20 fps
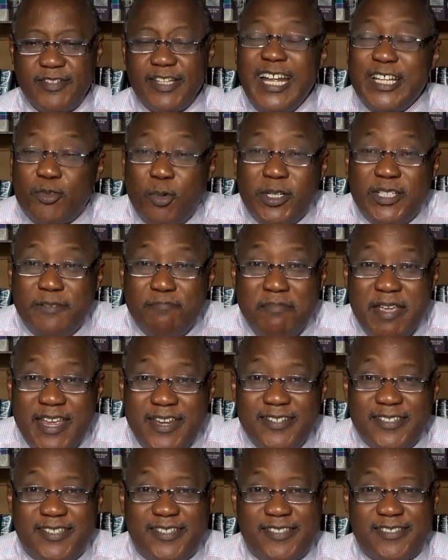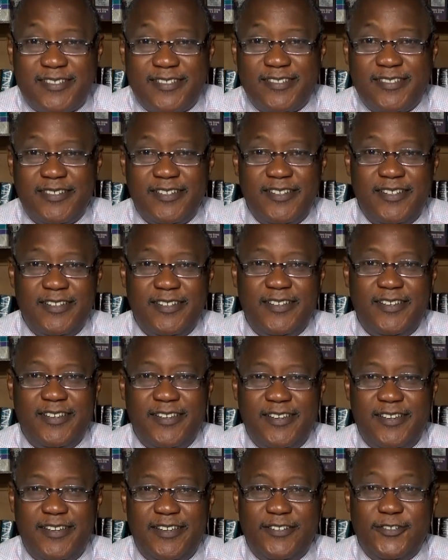That's what it means.
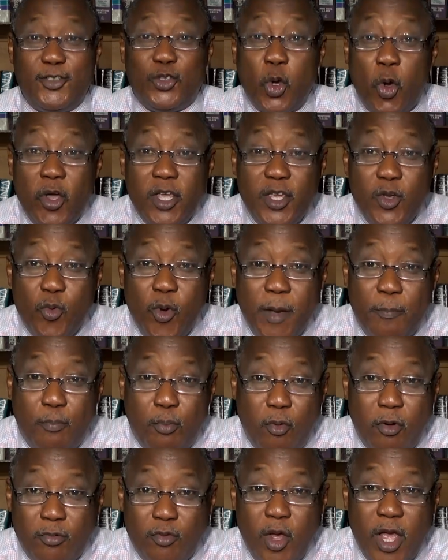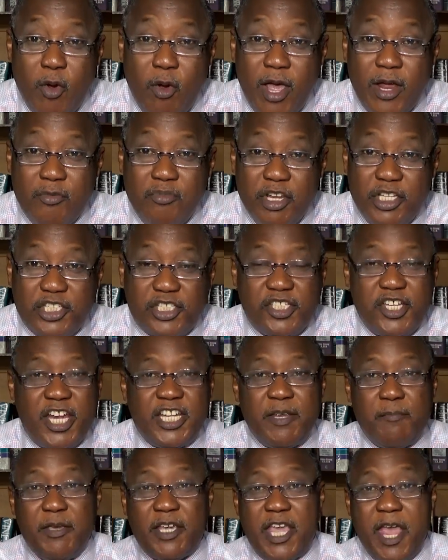Though he were, poor, they were rich,
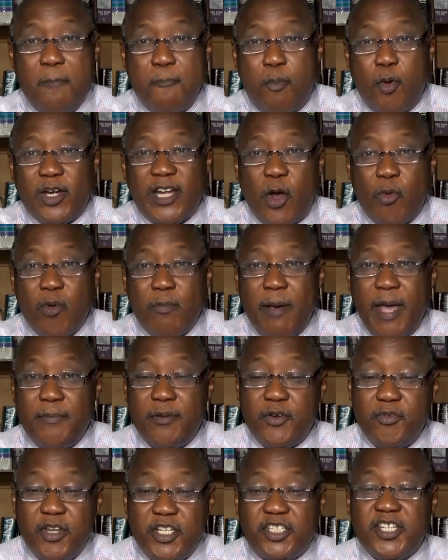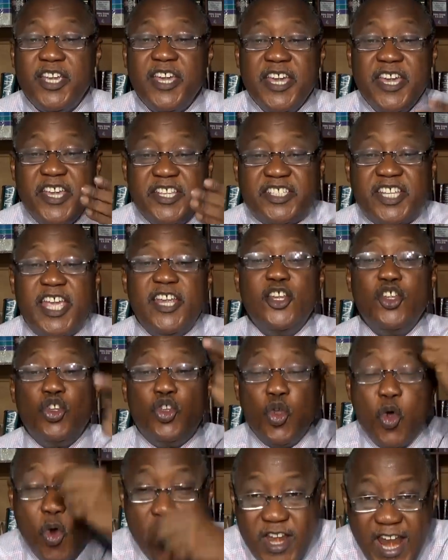yet he became poor that we might be rich. He said,
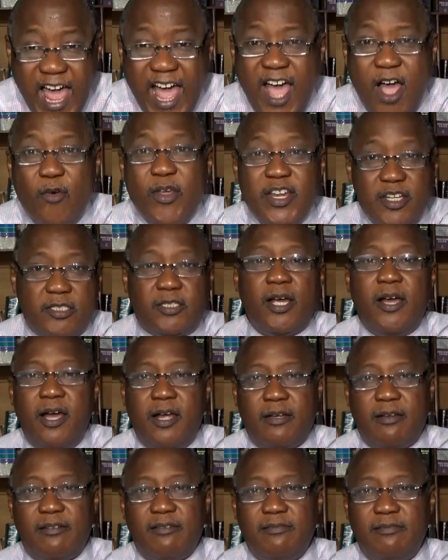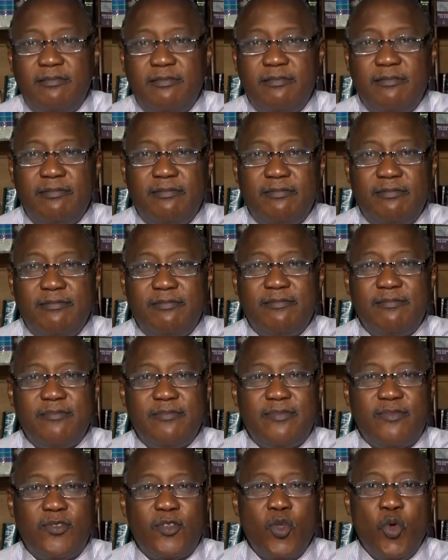You now, in turn,
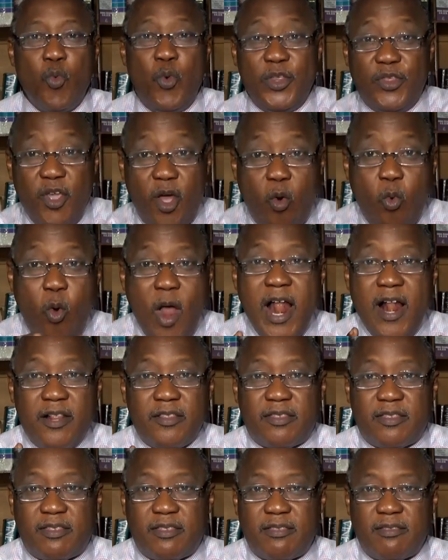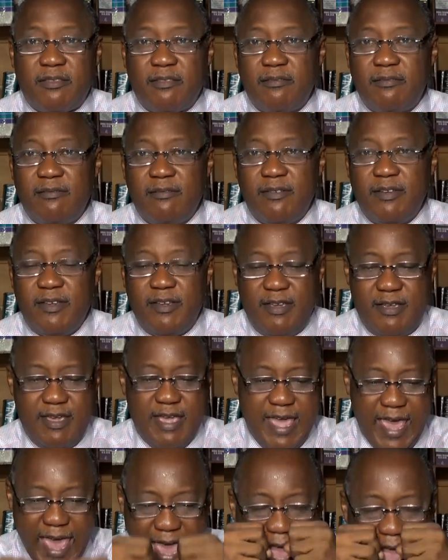with your wealth,
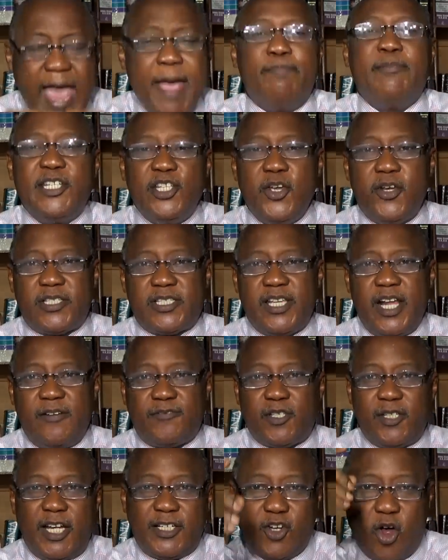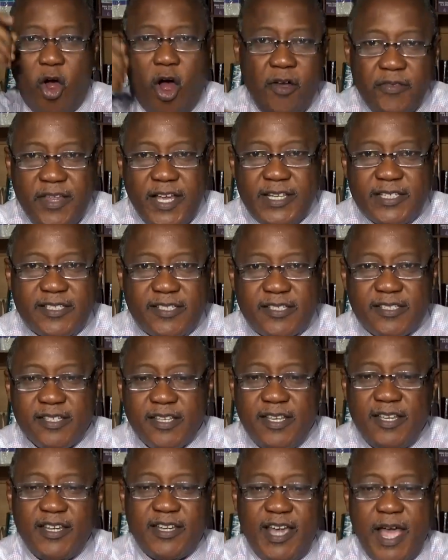empty yourself so that others
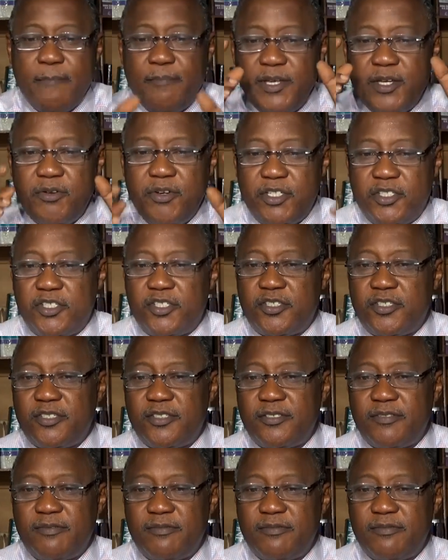can be rich.